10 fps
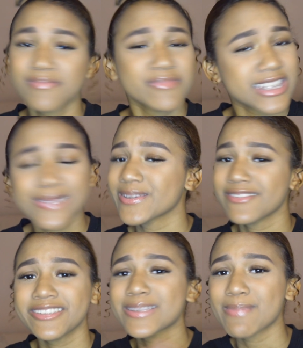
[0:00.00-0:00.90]

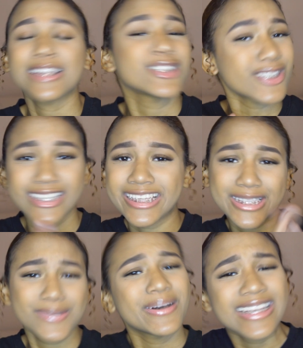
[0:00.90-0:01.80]
experience my journey
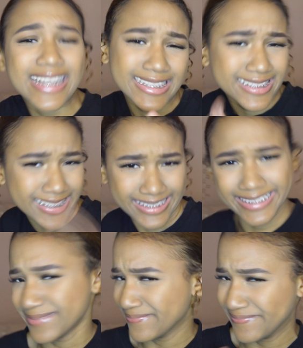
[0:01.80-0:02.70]
in
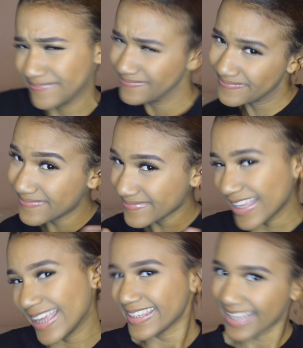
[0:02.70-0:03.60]
2019.
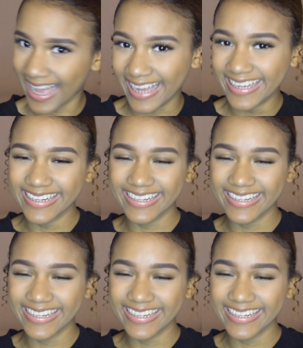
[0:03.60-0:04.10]
Yeah.